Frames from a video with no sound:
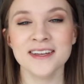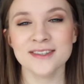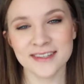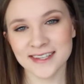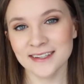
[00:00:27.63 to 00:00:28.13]

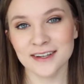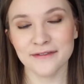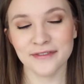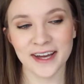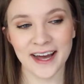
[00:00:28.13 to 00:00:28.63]
So I signed
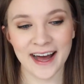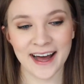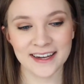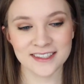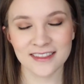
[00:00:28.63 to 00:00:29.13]
up for it
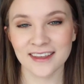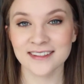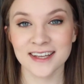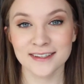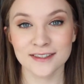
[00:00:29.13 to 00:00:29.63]
and
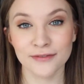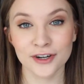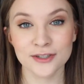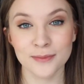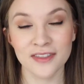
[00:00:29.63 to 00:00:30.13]
this is the
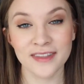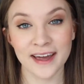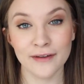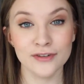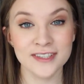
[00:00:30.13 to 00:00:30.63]
first month I
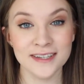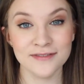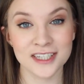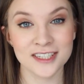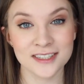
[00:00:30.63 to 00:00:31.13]
have
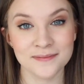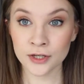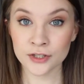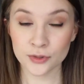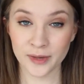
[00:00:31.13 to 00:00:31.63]
received it.
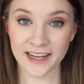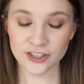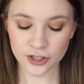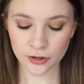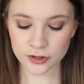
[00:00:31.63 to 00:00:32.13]
So we
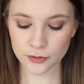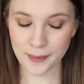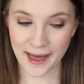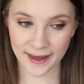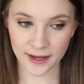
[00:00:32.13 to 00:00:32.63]
actually got to
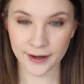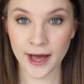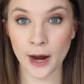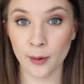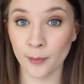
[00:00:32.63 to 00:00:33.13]
pick
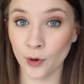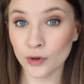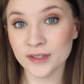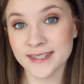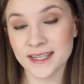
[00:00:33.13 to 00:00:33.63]
our
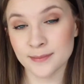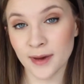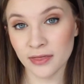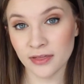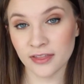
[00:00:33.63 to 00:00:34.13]
box this
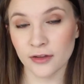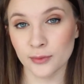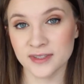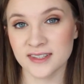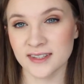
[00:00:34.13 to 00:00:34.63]
month.
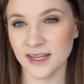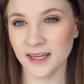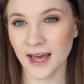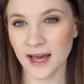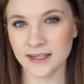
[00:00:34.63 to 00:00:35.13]
There was
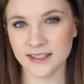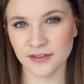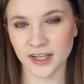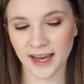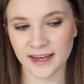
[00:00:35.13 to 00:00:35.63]
three
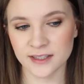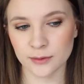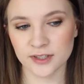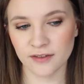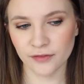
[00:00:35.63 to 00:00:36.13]
different kinds.
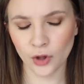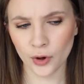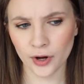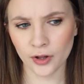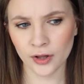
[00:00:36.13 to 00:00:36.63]
There was a
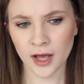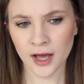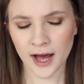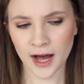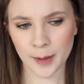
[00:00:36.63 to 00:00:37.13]
floral,
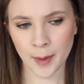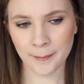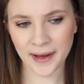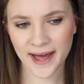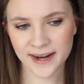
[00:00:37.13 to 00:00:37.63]
a
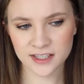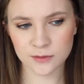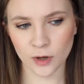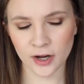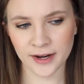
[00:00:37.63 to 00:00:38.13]

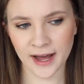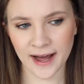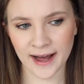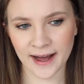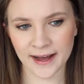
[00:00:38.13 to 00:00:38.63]
Paris one,
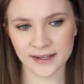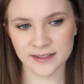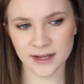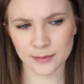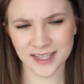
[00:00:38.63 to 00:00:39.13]

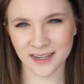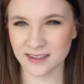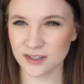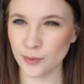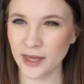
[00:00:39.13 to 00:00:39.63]
and it was like a
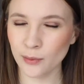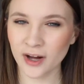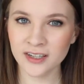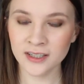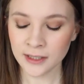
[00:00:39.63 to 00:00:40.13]
sweetie
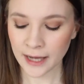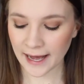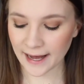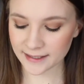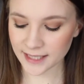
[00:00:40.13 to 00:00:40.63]
one,
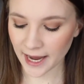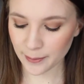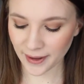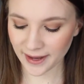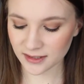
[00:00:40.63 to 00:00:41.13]
and I
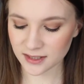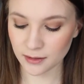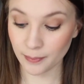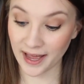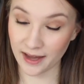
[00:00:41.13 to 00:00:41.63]
picked
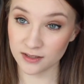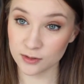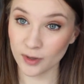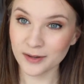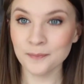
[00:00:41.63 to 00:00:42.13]
the
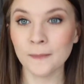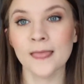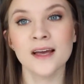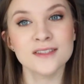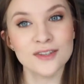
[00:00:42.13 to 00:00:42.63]
Paris one.
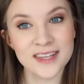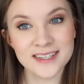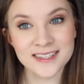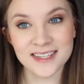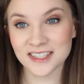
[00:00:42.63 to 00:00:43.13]
So
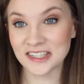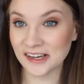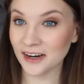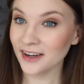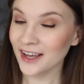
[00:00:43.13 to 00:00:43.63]
this is it
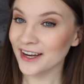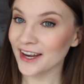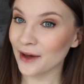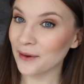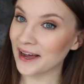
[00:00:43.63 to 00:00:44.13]
here.
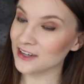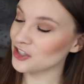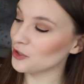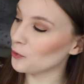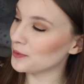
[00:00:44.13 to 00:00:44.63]
Now I
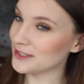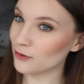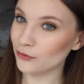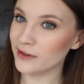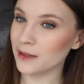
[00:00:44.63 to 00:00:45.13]
actually opened
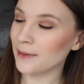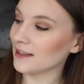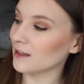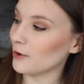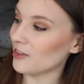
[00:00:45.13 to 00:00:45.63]
it really
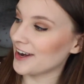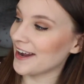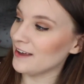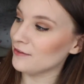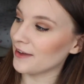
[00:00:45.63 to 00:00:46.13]
badly with a
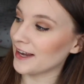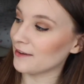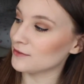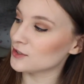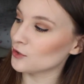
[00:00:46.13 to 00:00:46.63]
knife and I
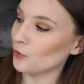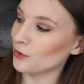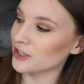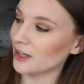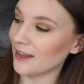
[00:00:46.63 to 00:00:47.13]
have
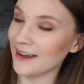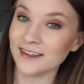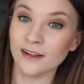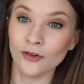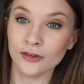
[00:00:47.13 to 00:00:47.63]
scored a
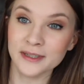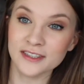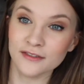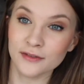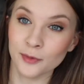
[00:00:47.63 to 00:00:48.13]
line along the
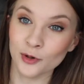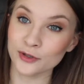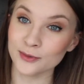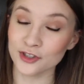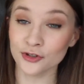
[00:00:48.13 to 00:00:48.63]
middle of the
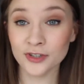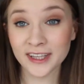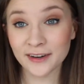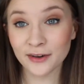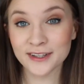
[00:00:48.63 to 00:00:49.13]
box, which is
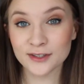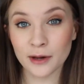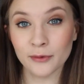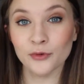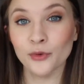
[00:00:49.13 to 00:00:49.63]
really annoying,
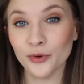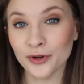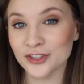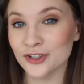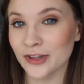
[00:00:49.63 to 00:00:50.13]
so I will know
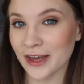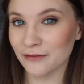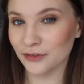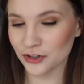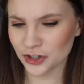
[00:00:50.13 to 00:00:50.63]
not to do that
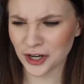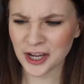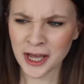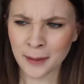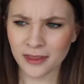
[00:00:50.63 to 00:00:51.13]
in future.
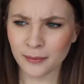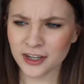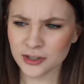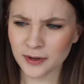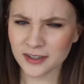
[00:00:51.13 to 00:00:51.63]
But the
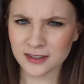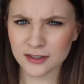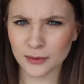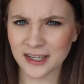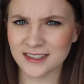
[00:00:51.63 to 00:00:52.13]
Birchbox
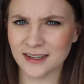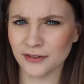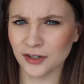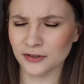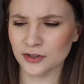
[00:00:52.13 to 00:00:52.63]
looked quite
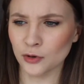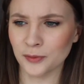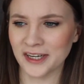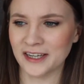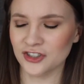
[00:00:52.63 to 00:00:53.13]
difficult to
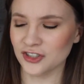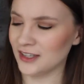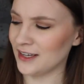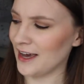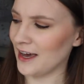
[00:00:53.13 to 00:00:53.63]
open
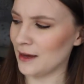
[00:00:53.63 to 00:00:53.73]
actually,